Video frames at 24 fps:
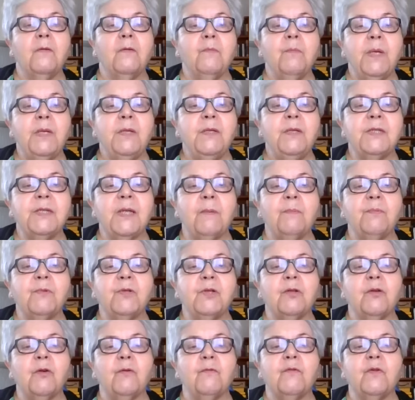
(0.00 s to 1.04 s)
The main
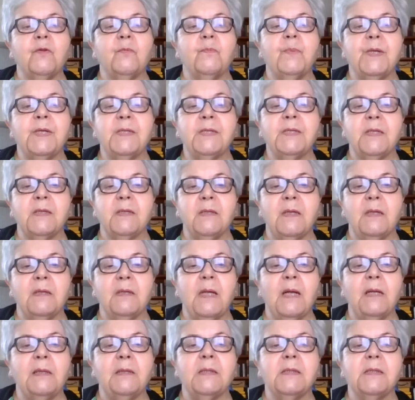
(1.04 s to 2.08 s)
subject of the present
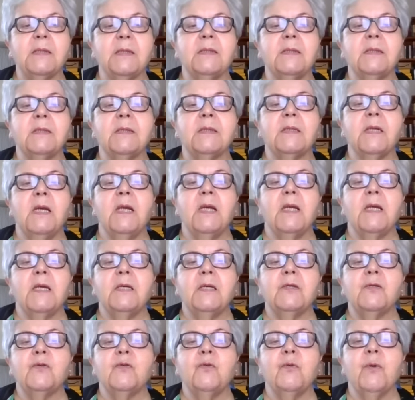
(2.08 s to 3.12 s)
analysis
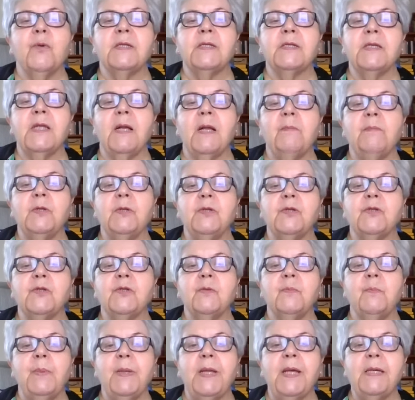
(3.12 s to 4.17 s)
is to establish the
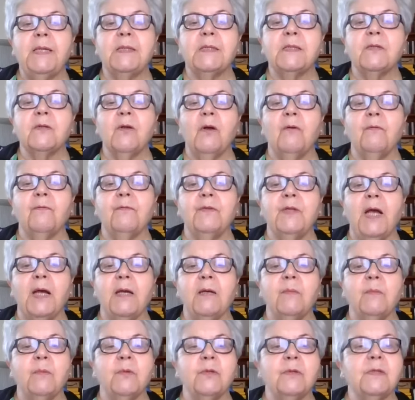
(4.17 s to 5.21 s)
place of
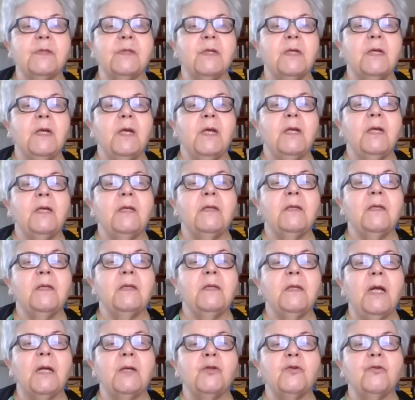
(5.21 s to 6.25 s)
daemons in the
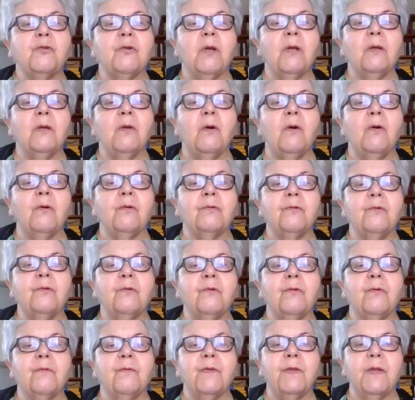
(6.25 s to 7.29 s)
natural
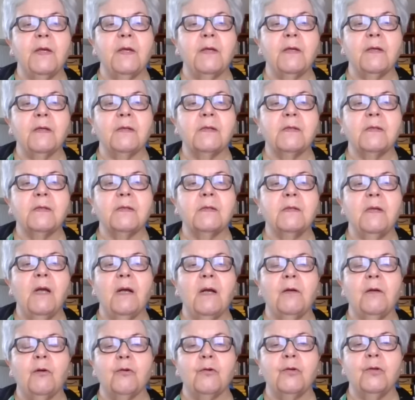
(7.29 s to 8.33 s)
order of things,
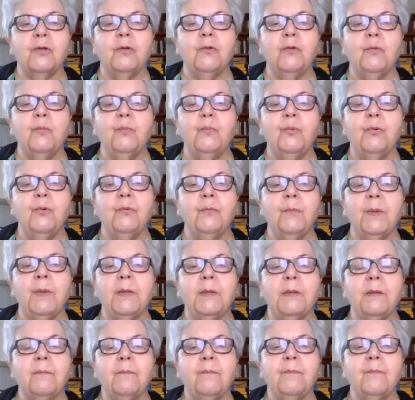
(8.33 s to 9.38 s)
according to
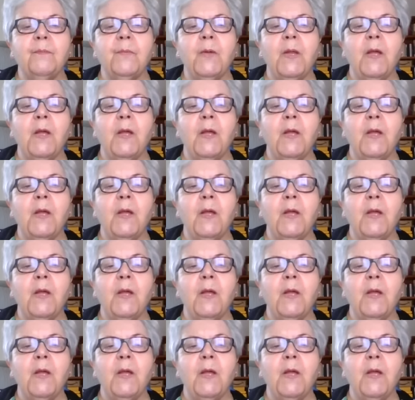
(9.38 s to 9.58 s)
Pullman.